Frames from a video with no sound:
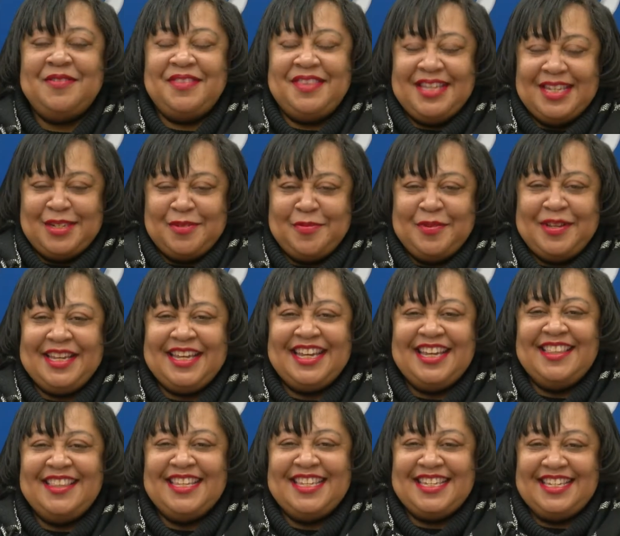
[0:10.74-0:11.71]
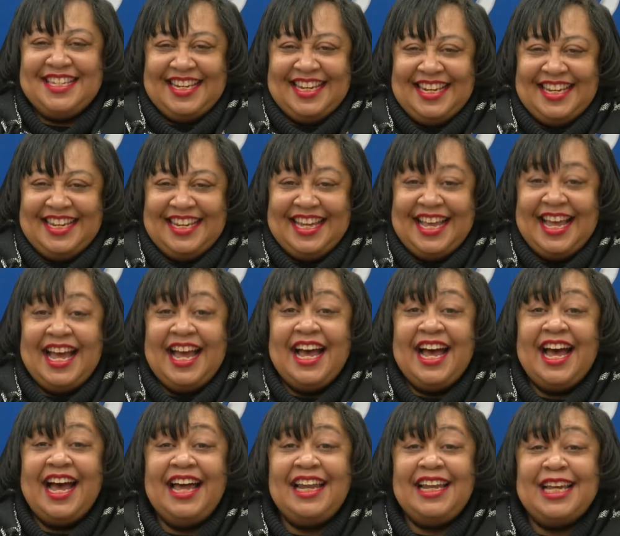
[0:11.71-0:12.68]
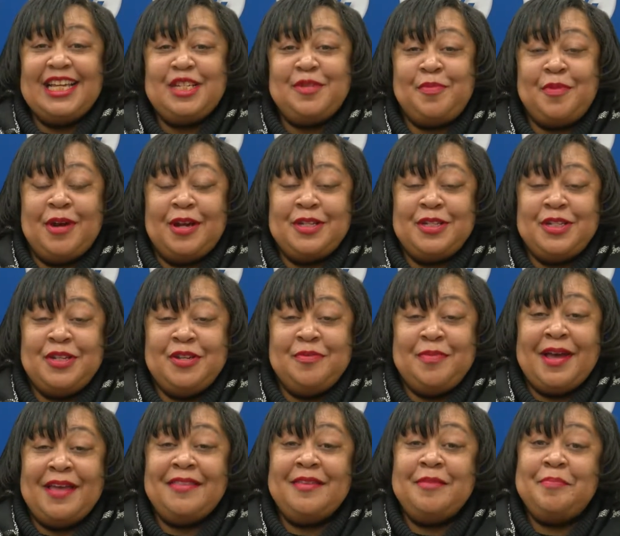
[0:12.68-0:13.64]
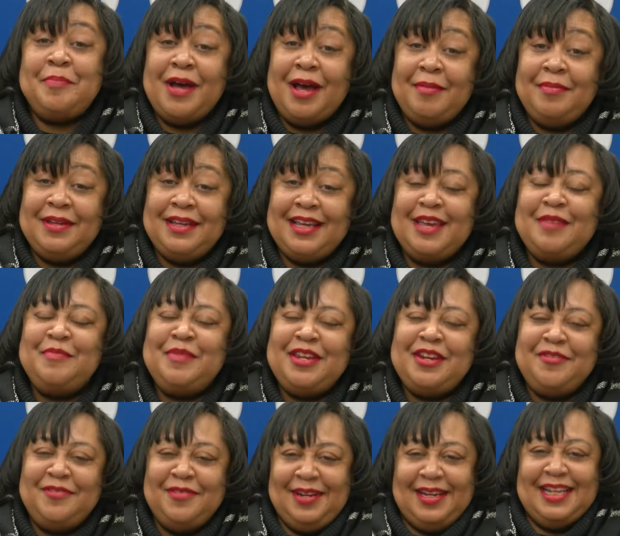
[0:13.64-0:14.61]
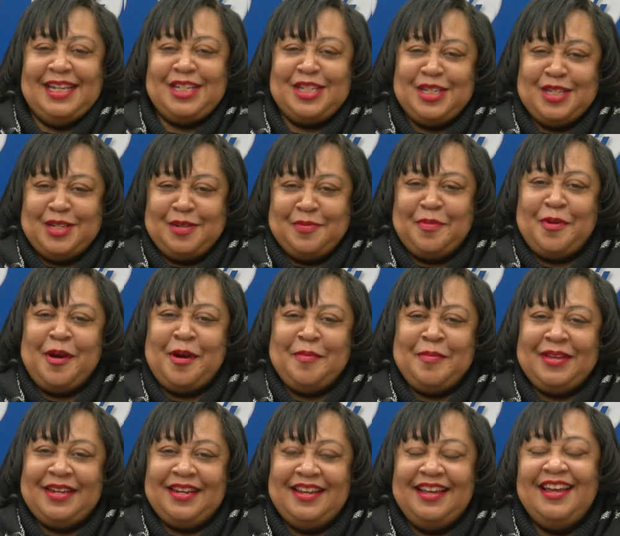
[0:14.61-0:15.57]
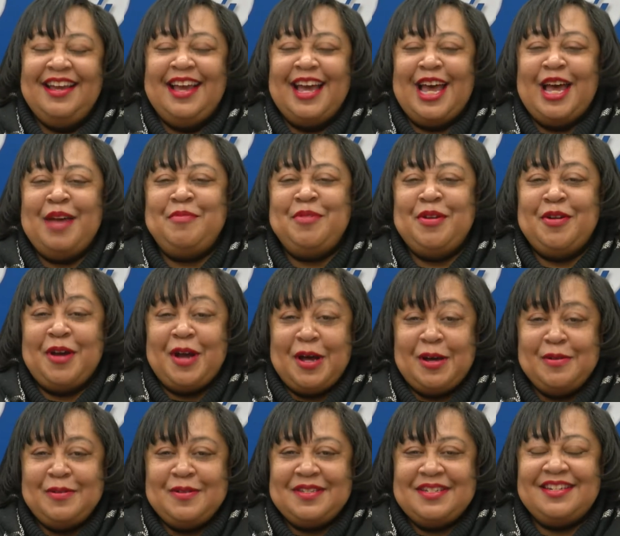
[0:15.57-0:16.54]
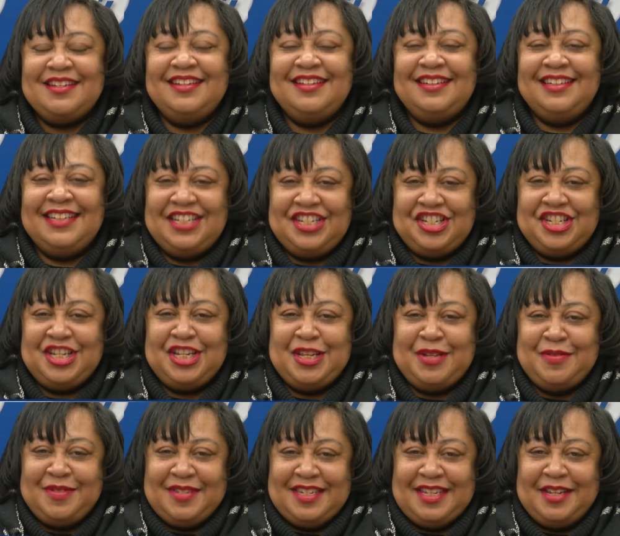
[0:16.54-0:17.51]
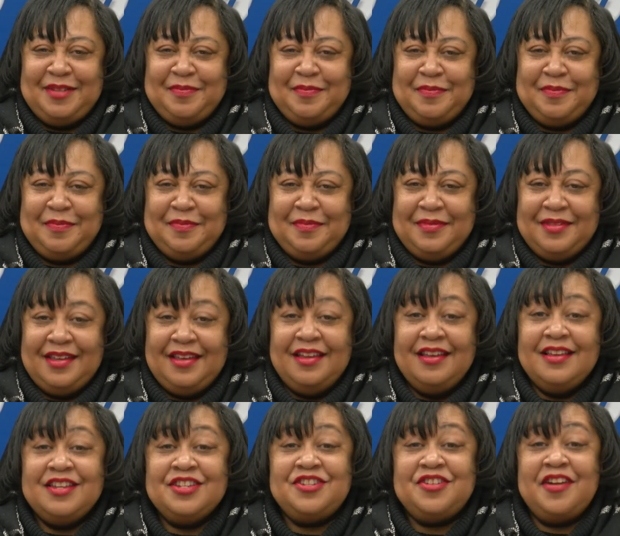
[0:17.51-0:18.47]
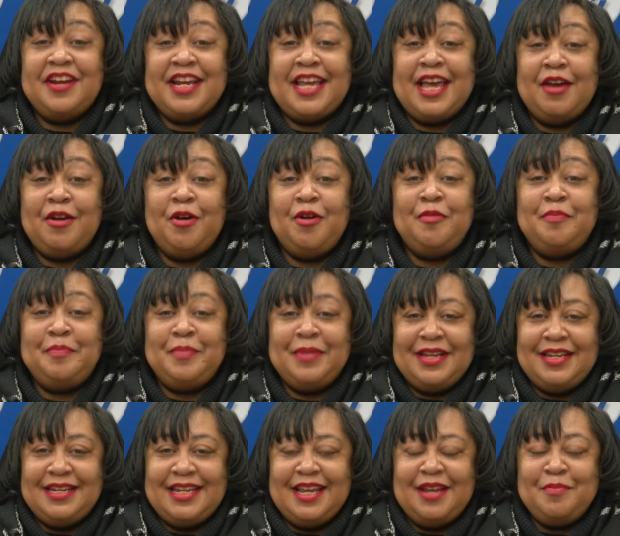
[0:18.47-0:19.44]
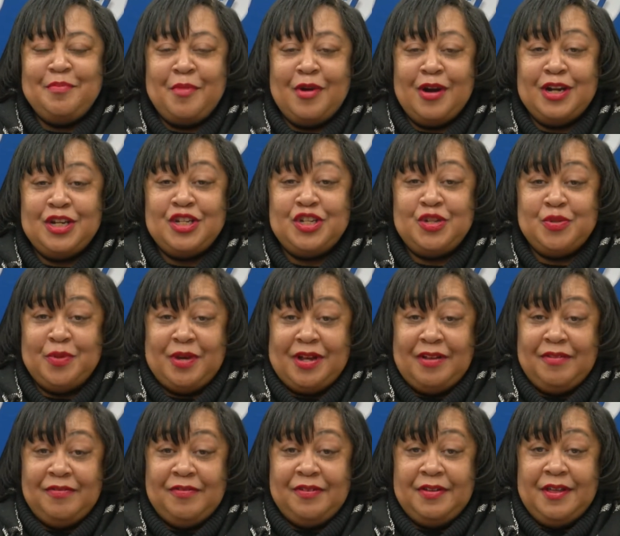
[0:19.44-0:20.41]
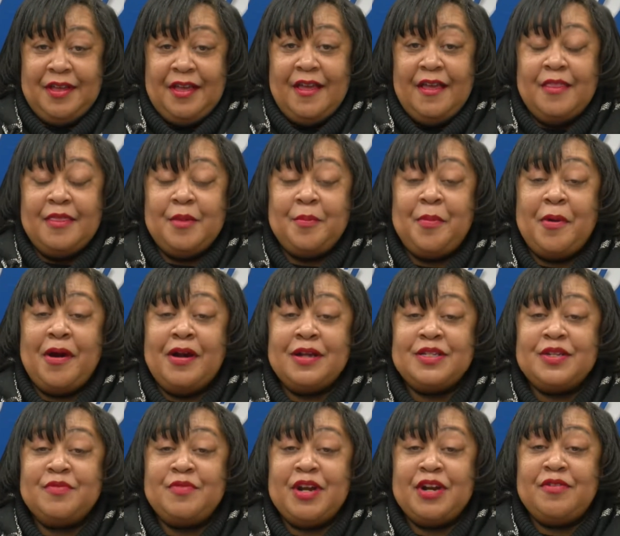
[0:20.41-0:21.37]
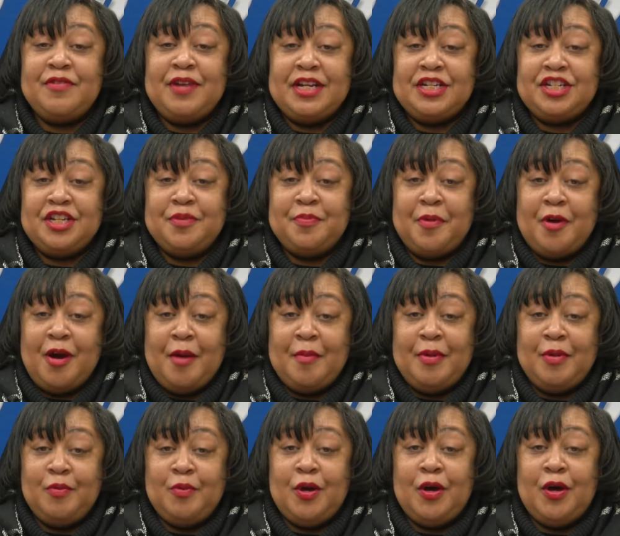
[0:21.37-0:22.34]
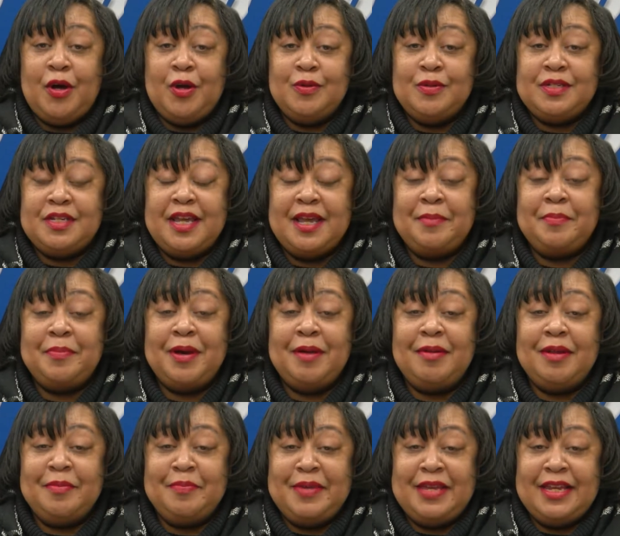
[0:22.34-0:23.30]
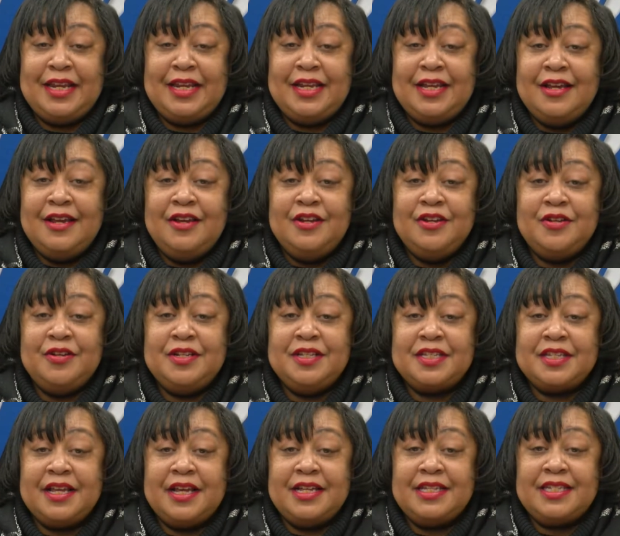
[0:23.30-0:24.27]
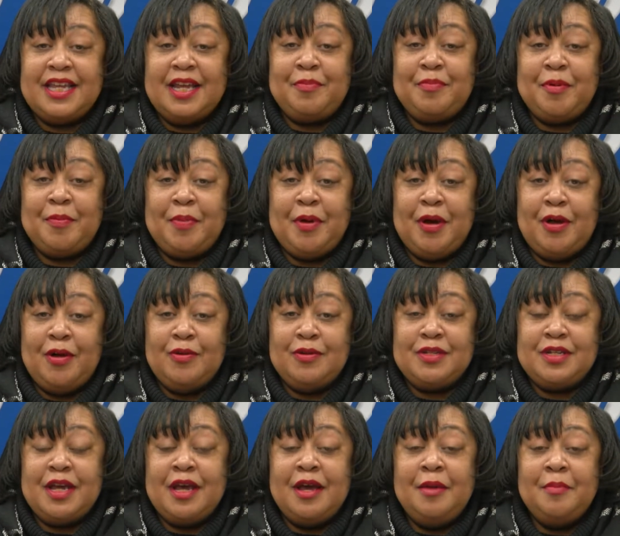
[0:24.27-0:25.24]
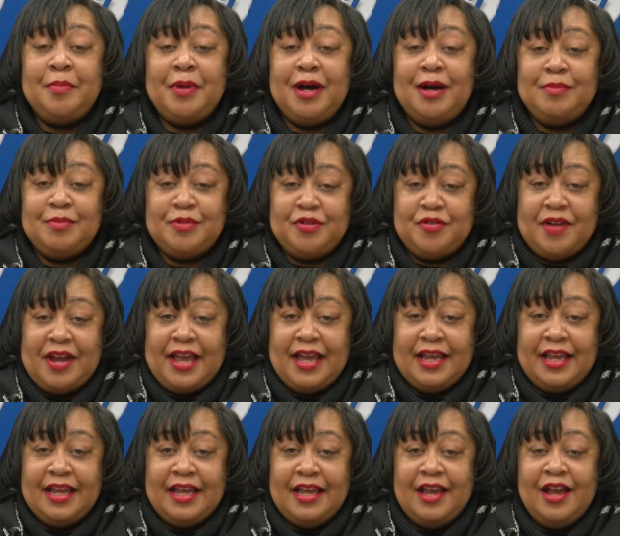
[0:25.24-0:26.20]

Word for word: This Week in the City. Highlights brought to you by the Public and Media Relations Department. I'm your host, Alicia Utzi. Starting out on Monday, March twelfth, the Parks and Recreation Department will host a public meeting to discuss a proposed pump track